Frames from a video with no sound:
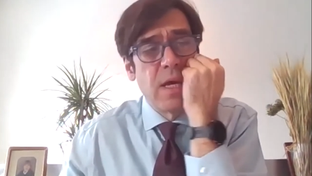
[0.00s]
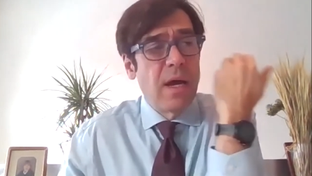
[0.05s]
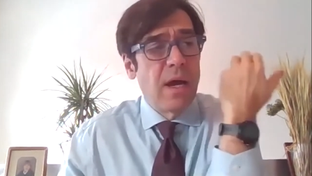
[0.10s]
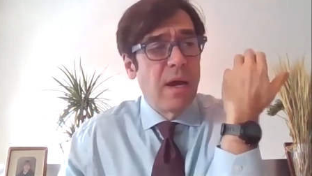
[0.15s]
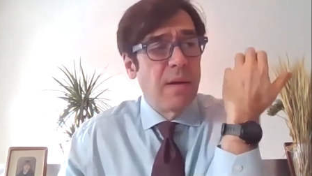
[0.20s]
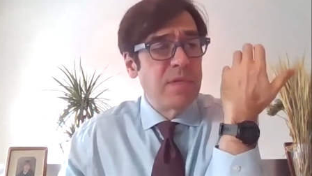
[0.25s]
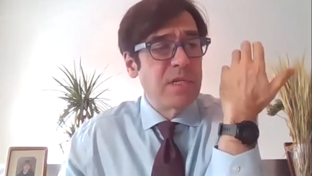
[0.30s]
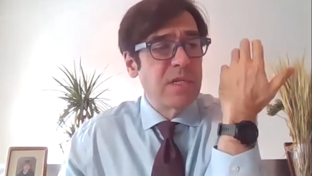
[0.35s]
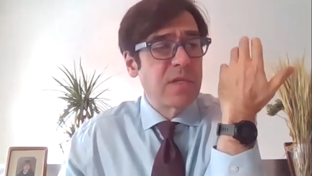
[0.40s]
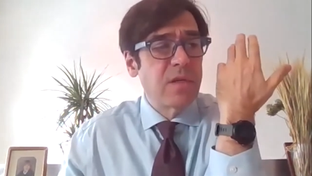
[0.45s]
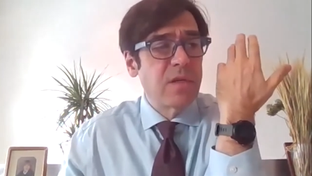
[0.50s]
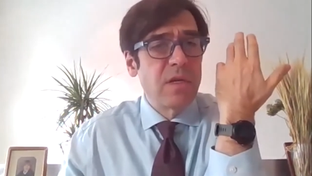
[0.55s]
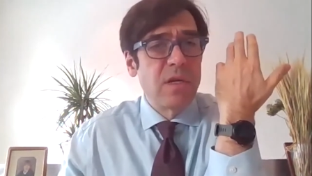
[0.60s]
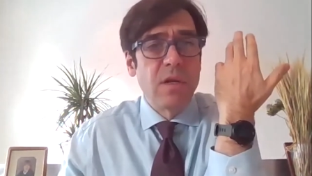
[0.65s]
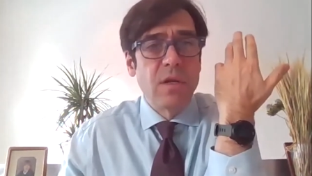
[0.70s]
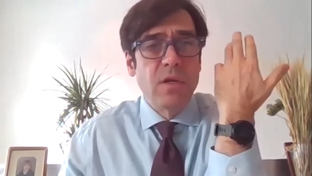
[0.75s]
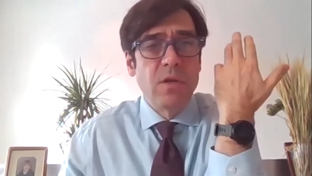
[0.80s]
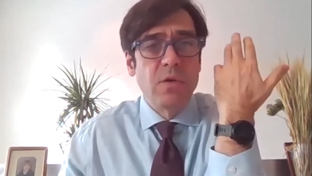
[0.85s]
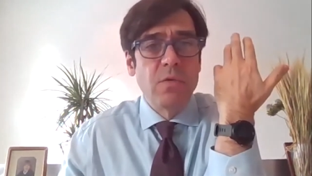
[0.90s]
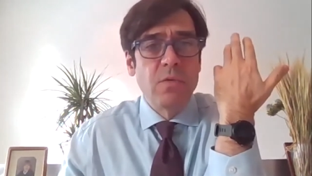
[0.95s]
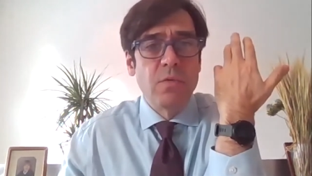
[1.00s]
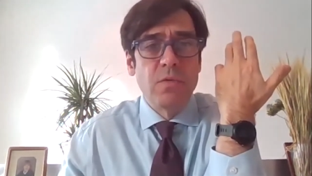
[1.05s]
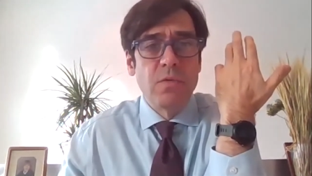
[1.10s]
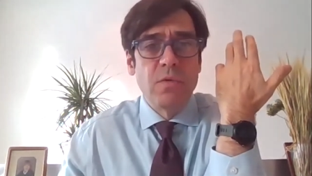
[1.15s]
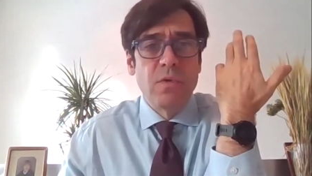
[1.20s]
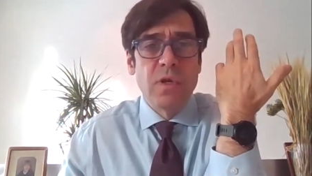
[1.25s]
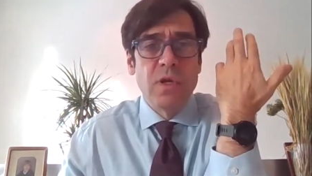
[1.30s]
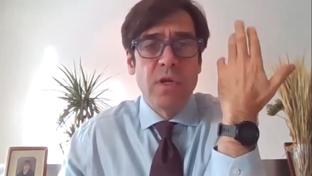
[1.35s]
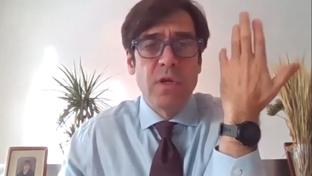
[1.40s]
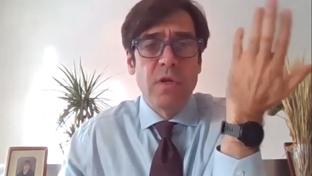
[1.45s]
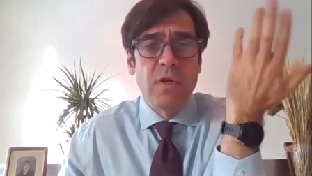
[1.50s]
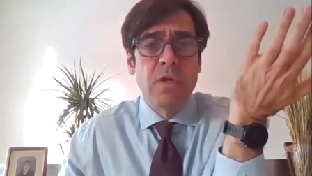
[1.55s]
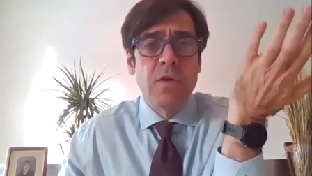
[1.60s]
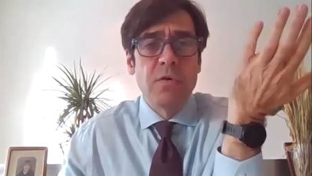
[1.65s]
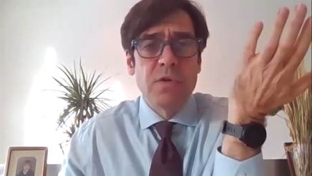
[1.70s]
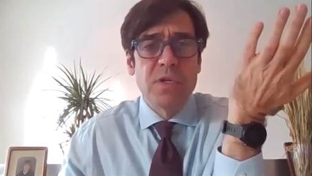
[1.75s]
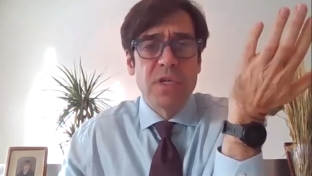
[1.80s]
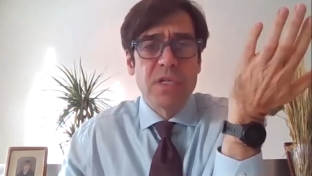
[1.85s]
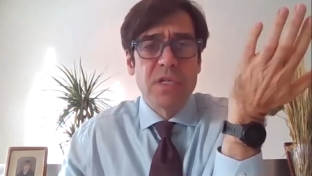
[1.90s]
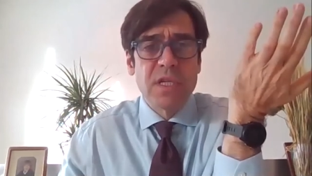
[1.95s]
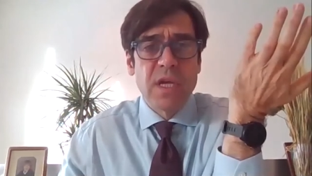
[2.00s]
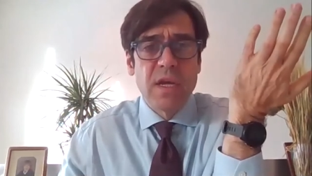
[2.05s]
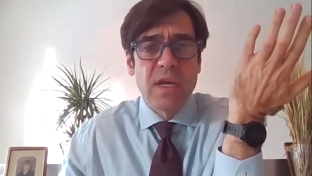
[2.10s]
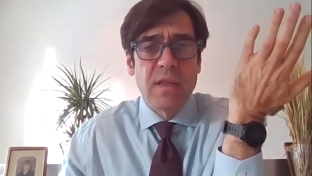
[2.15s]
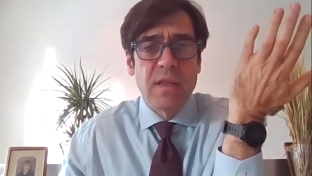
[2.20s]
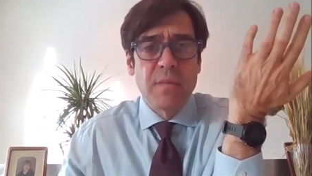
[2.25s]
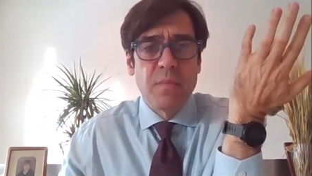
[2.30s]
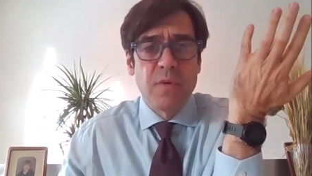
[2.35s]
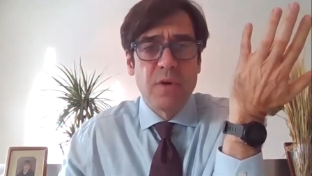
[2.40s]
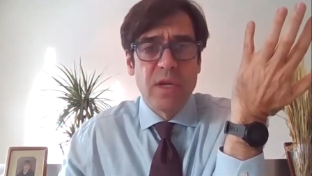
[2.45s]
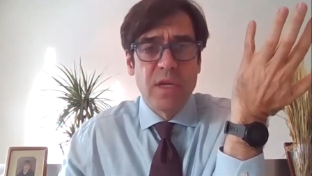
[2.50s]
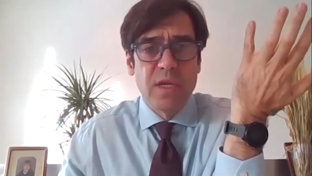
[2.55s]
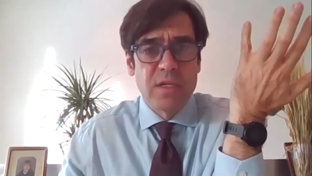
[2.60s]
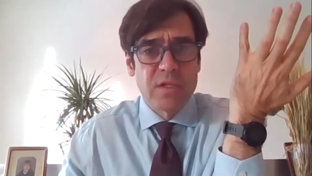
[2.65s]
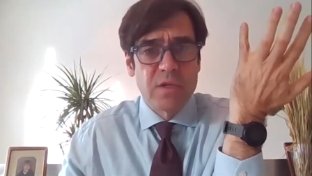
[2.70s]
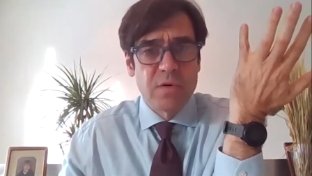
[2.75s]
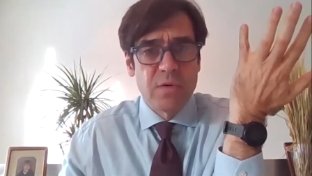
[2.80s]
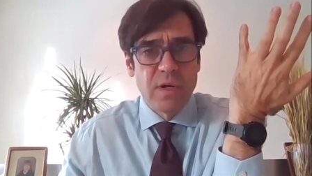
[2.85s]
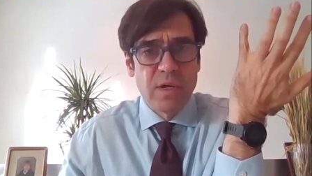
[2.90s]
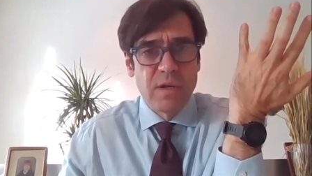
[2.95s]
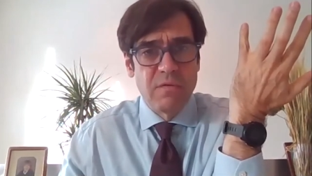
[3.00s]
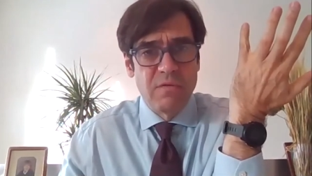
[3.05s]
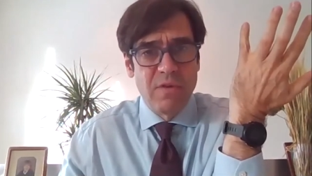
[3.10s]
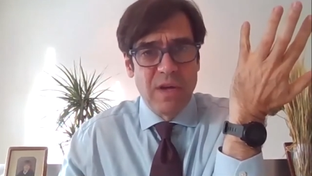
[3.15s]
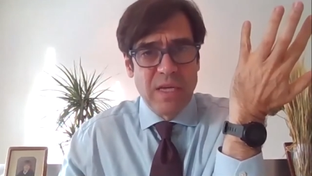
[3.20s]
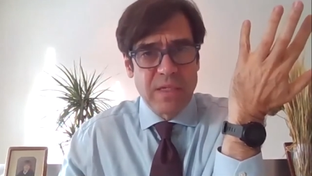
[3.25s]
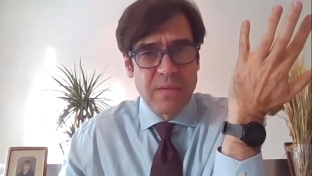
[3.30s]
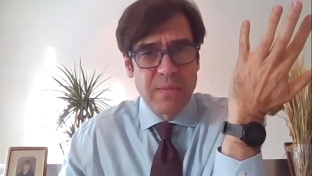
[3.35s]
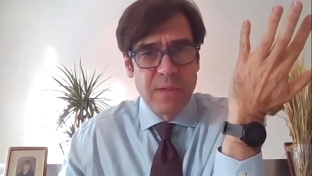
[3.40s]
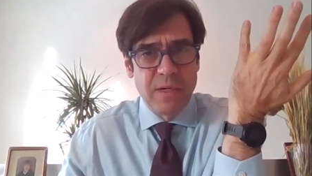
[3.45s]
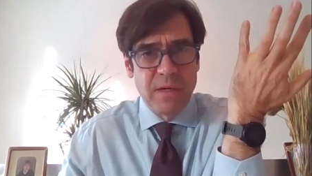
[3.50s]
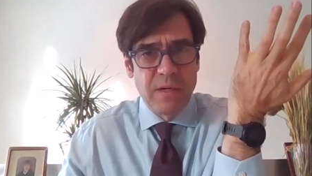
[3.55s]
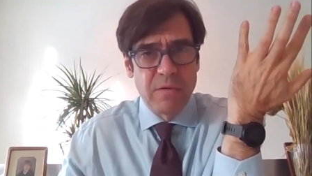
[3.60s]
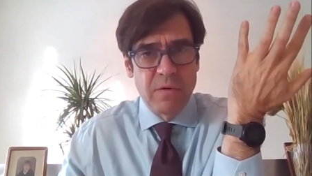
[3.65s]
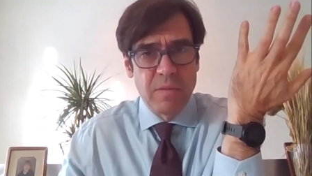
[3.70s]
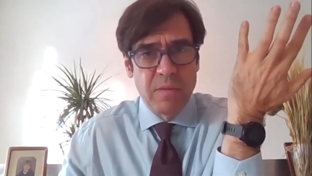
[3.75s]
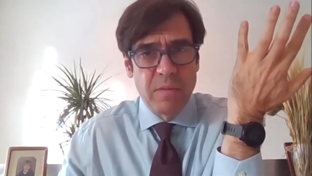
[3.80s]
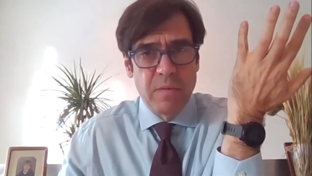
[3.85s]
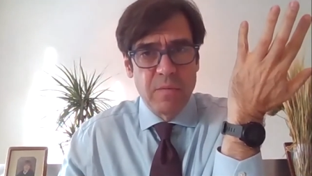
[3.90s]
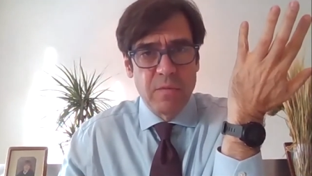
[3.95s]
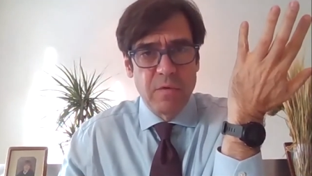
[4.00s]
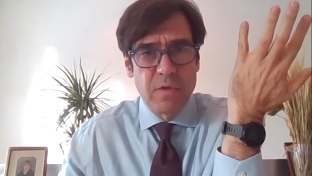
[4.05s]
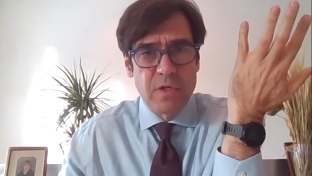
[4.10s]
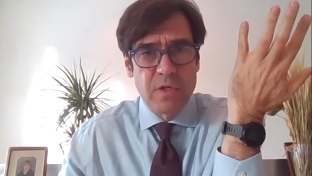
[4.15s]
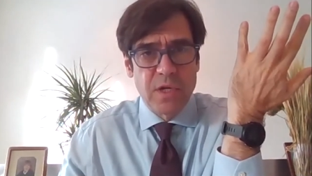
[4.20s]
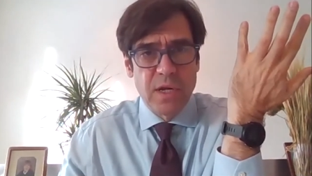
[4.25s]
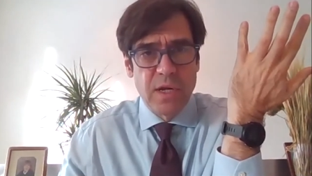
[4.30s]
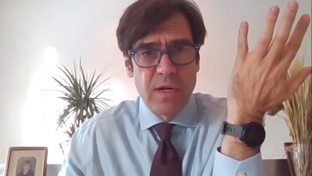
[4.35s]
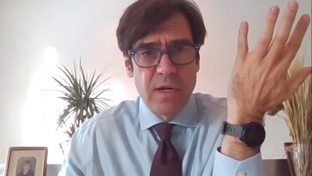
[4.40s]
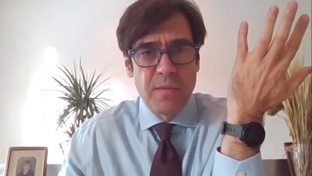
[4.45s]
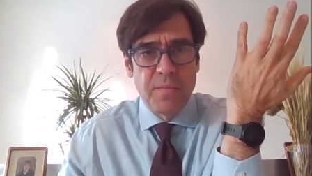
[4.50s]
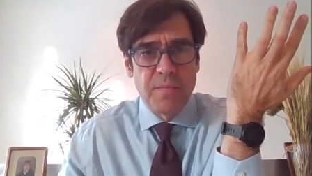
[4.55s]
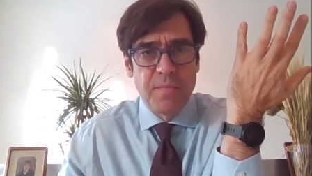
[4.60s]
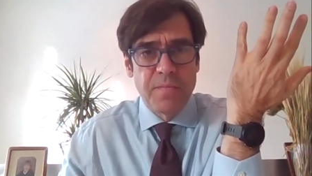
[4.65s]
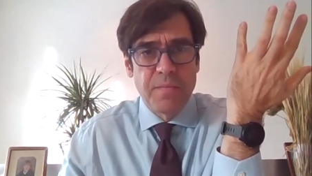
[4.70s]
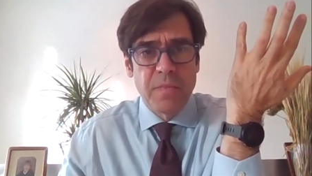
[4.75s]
The EU just signed a pretty historic investment agreement with China,